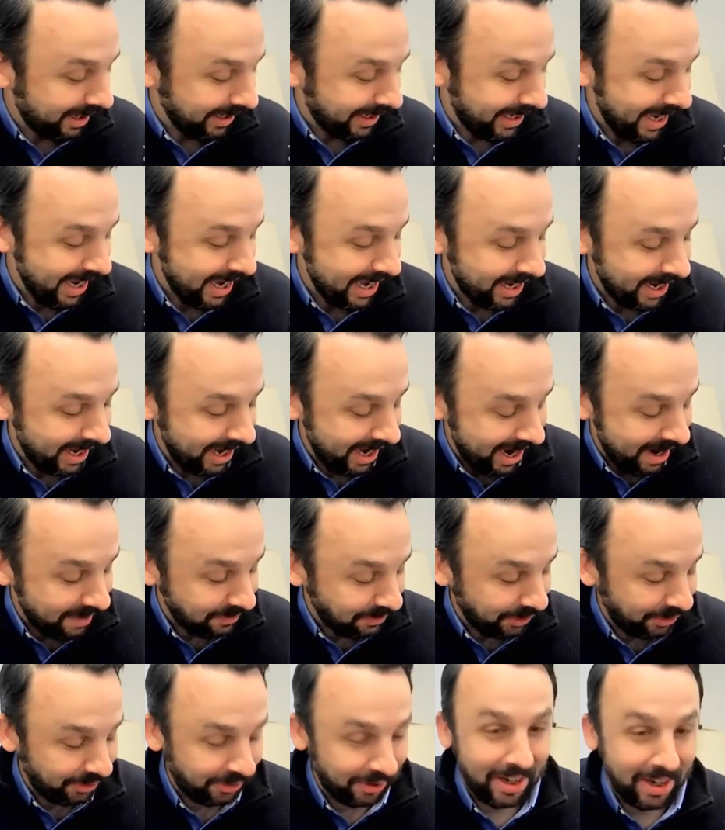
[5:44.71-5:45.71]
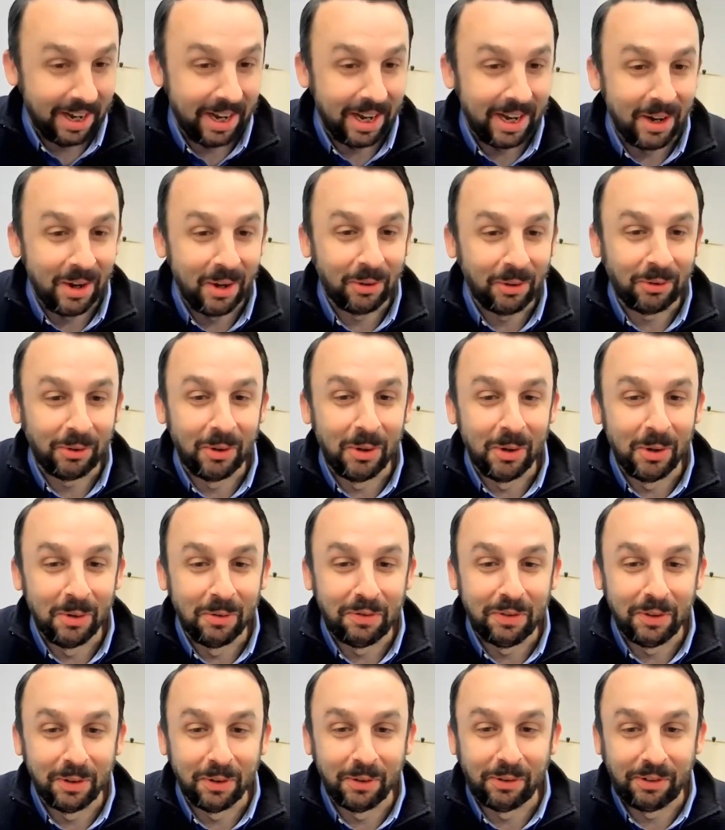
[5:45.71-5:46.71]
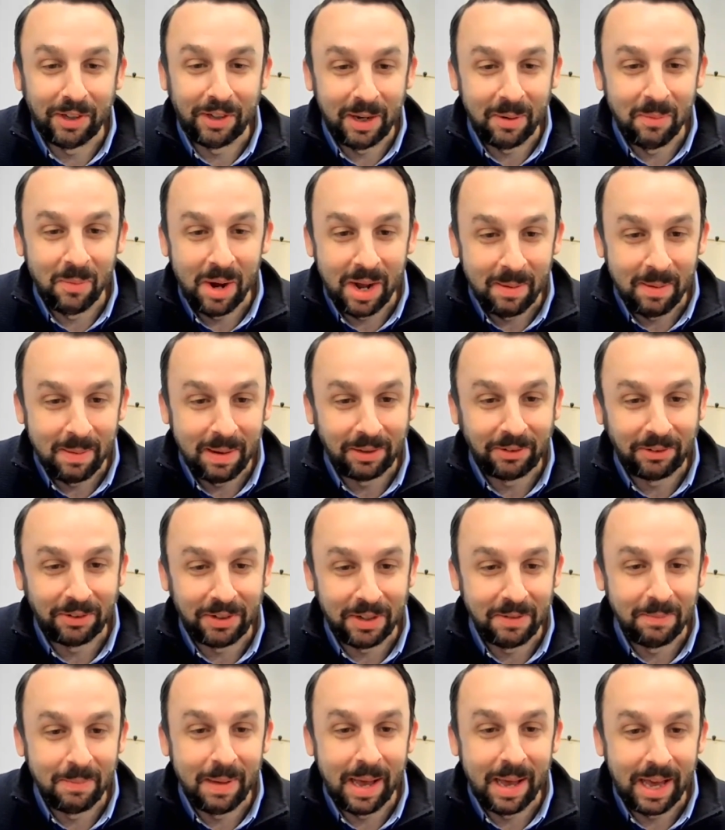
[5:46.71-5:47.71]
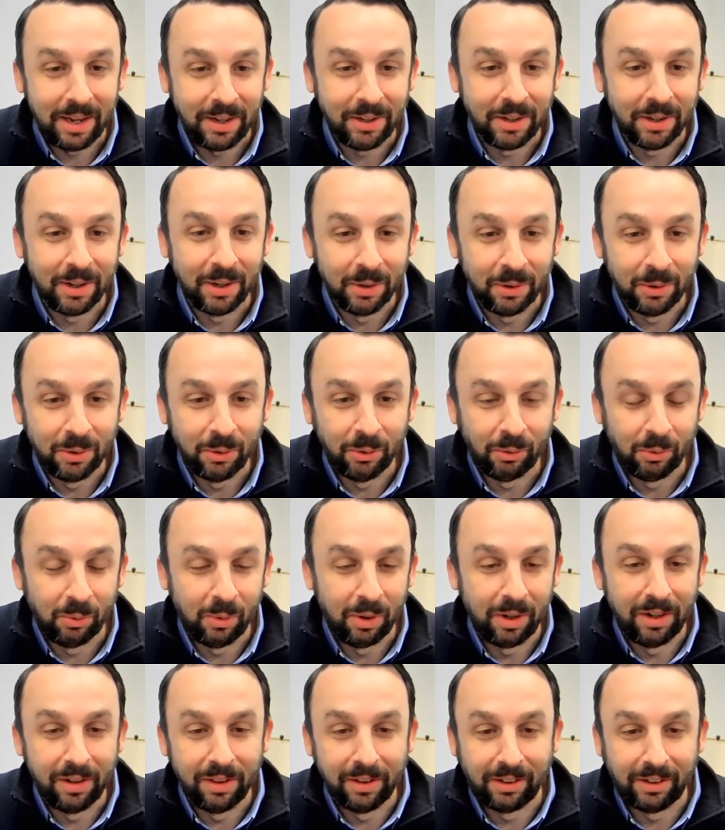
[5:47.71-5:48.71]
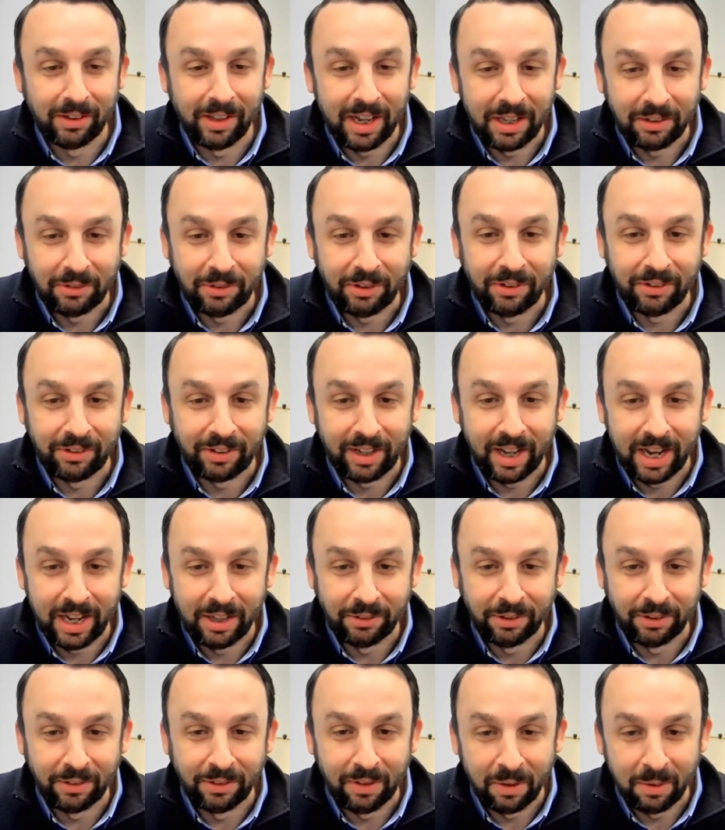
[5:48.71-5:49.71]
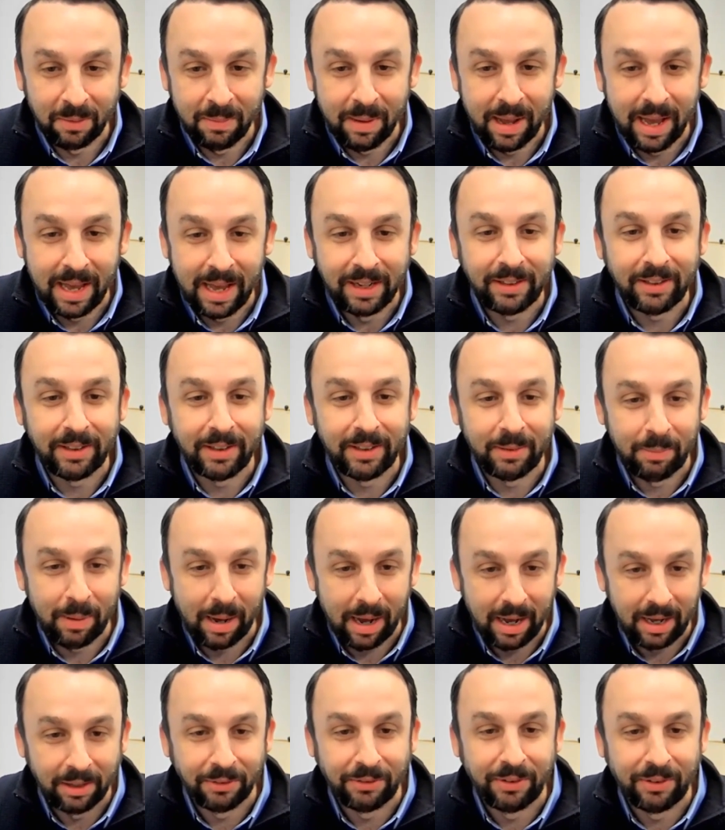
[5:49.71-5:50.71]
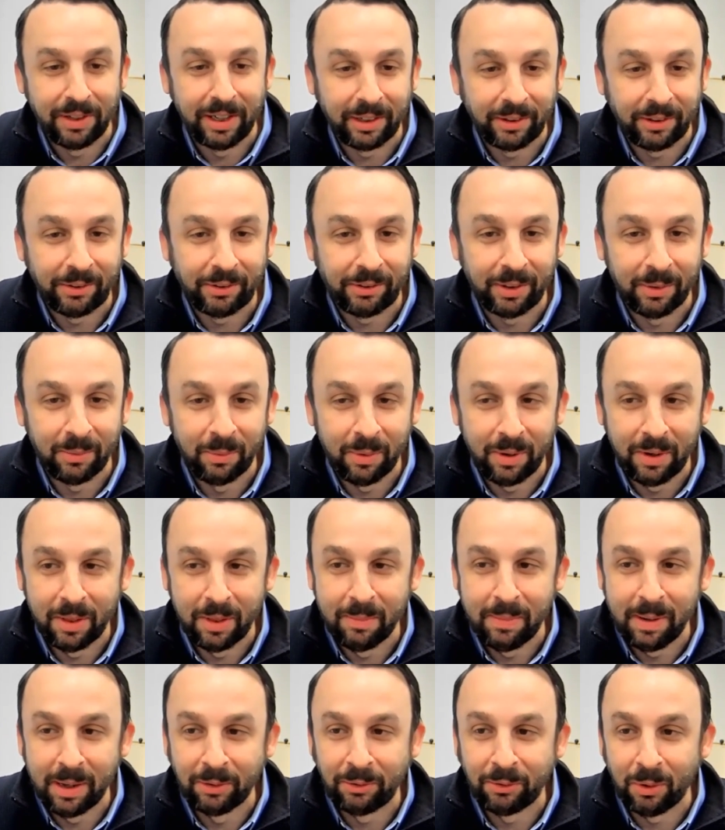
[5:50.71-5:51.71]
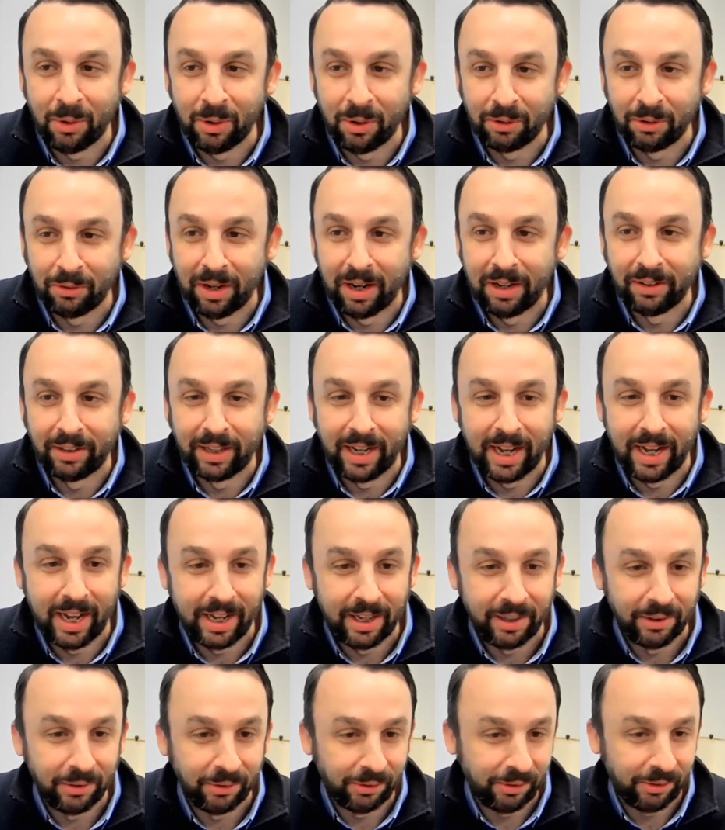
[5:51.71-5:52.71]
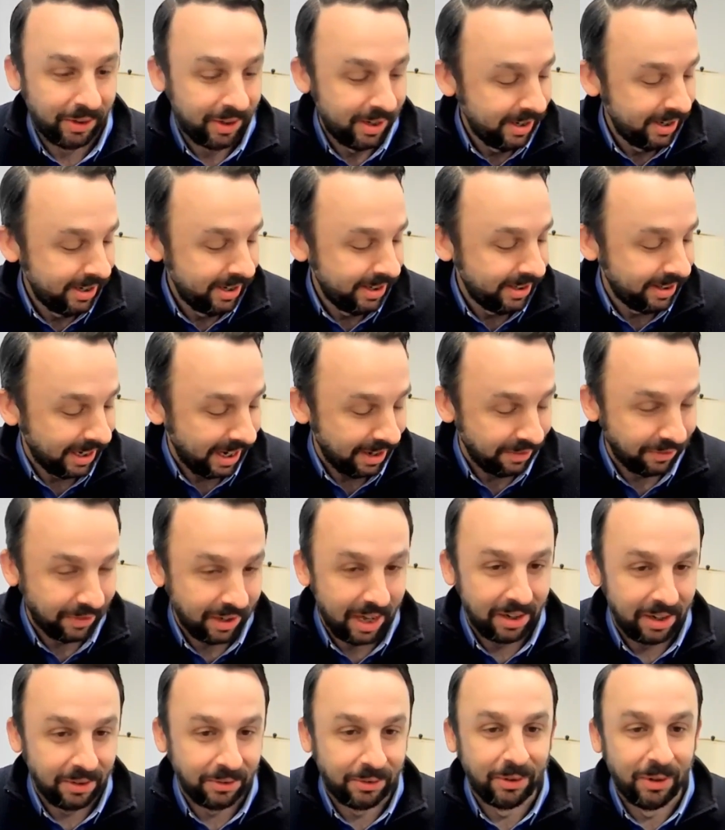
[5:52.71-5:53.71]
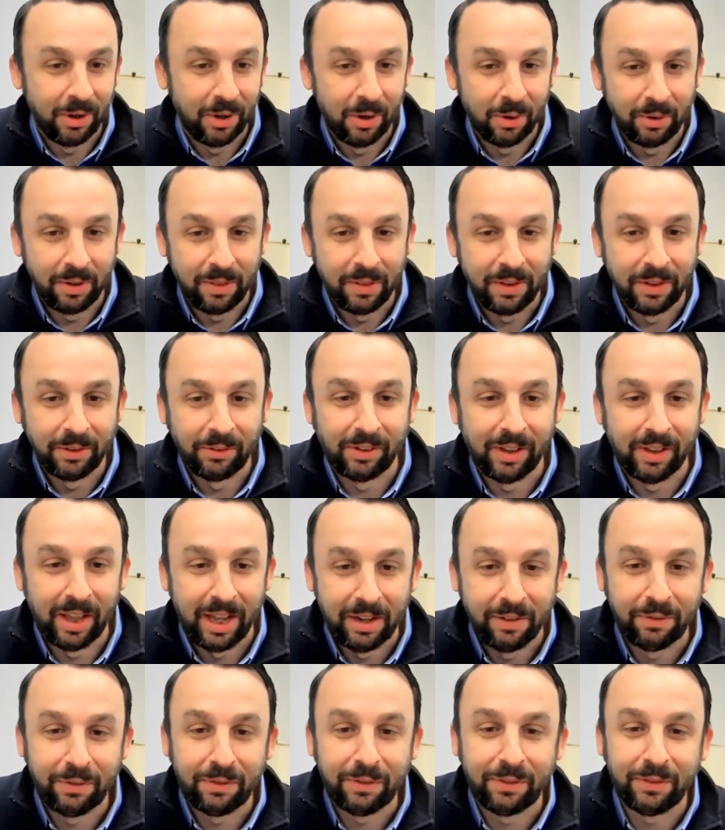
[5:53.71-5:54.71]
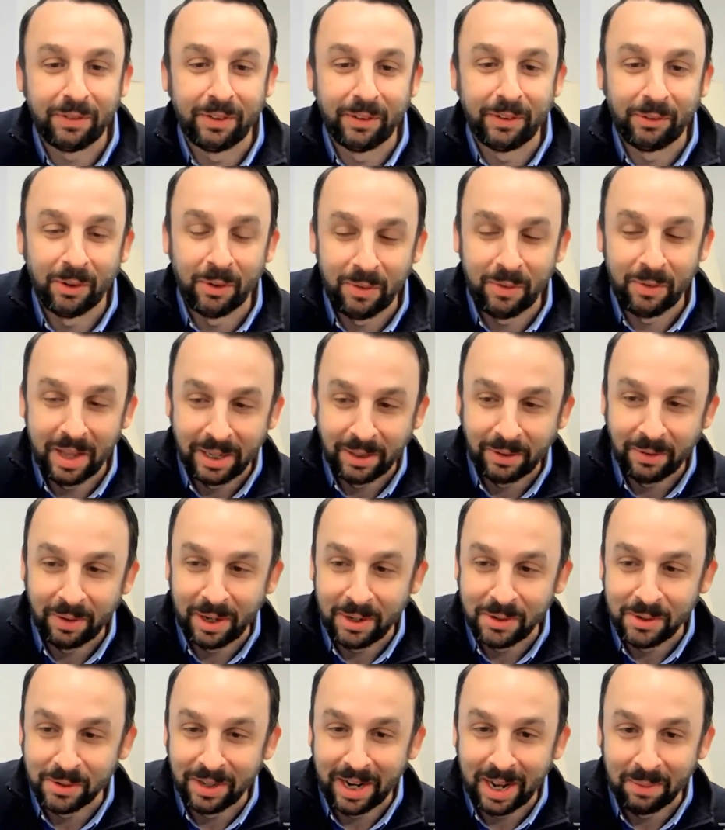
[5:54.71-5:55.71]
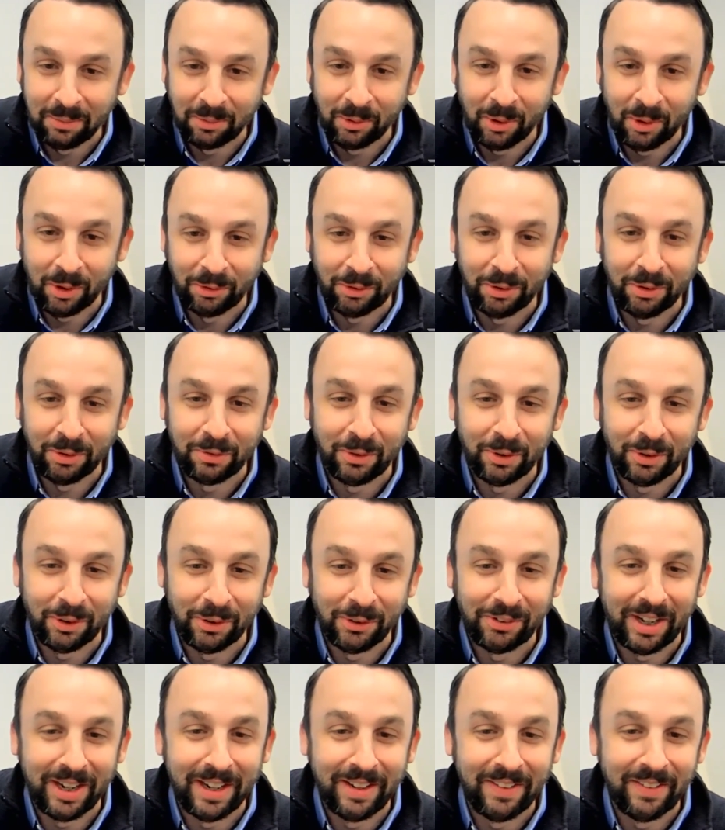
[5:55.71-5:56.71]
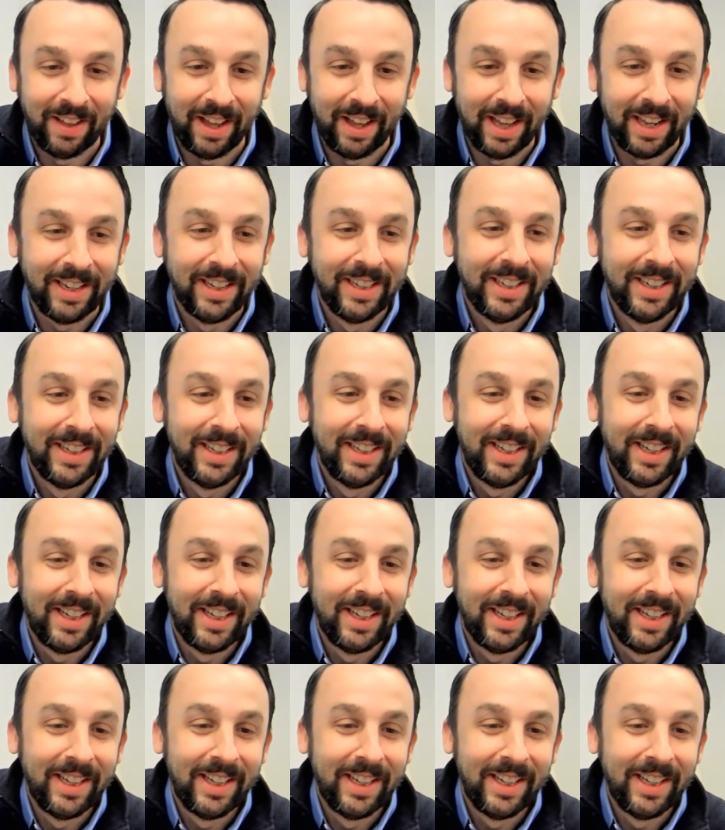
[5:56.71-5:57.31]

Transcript: I can't I have to say I also feel the same way about Steve Matteo, who's one of the classiest guys I've ever met in politics and one of the best all around guys that I've gotten to know in this life. And so thank you, Adrienne also for saying that.